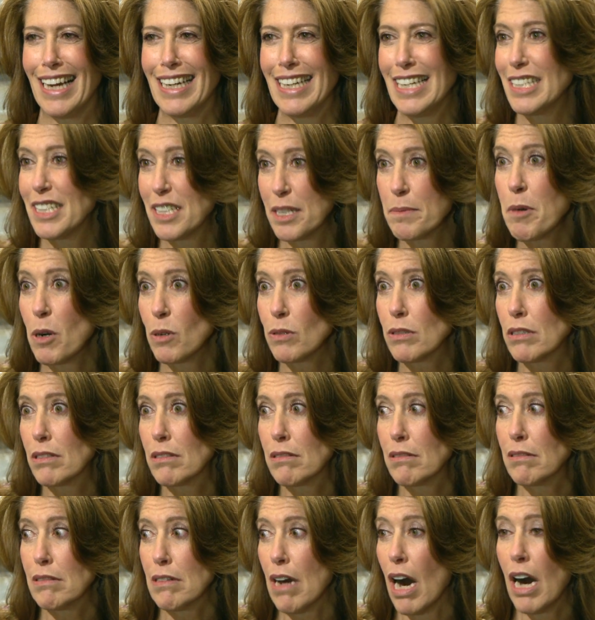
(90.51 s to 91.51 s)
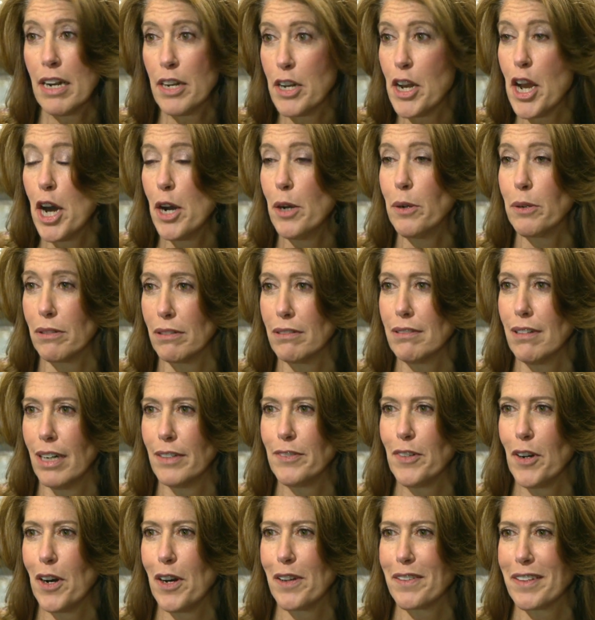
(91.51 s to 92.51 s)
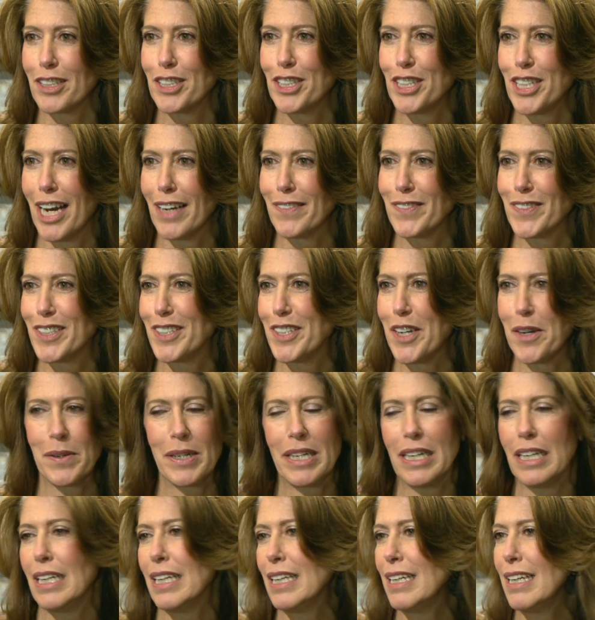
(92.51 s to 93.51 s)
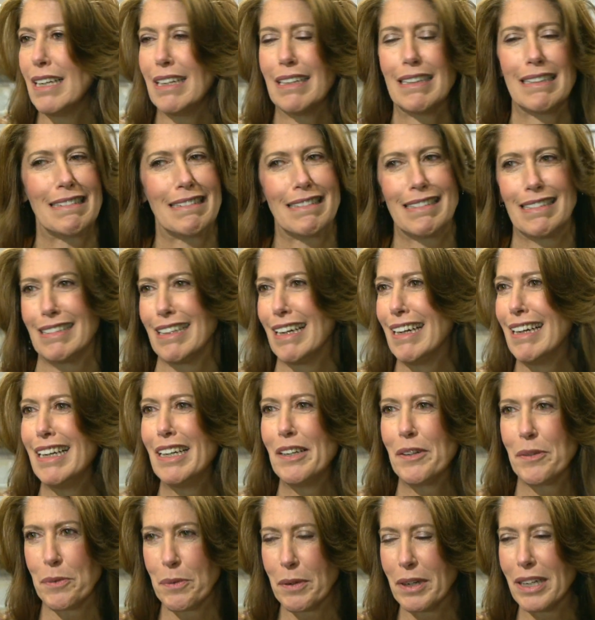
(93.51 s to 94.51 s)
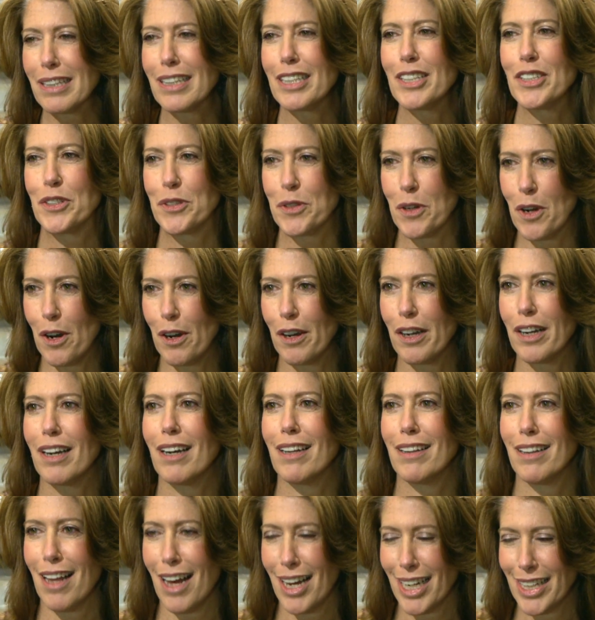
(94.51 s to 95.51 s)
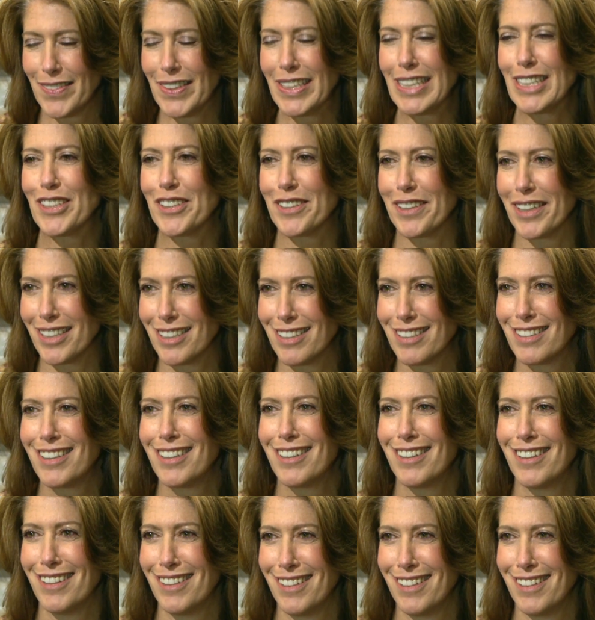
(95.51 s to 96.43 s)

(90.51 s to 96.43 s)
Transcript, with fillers: and he's the most unknown of all the chefs, so he is really drawing a lot of interest.